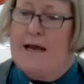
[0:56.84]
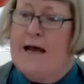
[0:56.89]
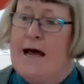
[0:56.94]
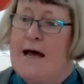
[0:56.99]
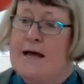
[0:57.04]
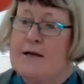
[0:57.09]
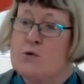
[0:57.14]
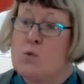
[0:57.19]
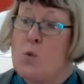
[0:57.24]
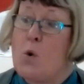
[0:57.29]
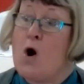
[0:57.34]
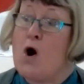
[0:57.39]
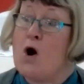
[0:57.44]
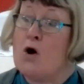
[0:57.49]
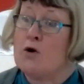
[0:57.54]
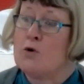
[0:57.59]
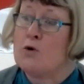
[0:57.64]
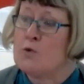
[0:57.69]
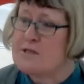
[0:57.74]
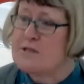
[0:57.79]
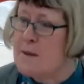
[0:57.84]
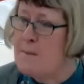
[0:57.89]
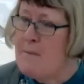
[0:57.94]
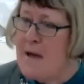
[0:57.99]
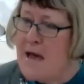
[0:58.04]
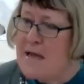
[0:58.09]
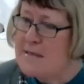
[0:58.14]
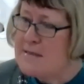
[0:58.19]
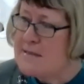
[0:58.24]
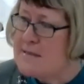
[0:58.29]
and one was a
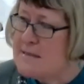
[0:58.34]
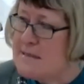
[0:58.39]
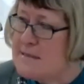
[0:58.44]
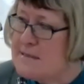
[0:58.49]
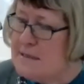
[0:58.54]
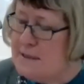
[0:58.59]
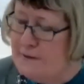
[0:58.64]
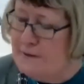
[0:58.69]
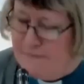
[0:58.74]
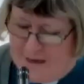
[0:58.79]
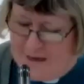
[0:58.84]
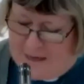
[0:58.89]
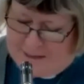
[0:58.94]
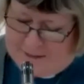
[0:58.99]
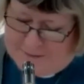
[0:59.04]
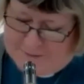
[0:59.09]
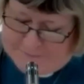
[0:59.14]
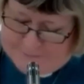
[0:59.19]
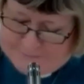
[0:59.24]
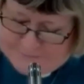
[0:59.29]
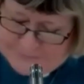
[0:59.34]
Man City fan.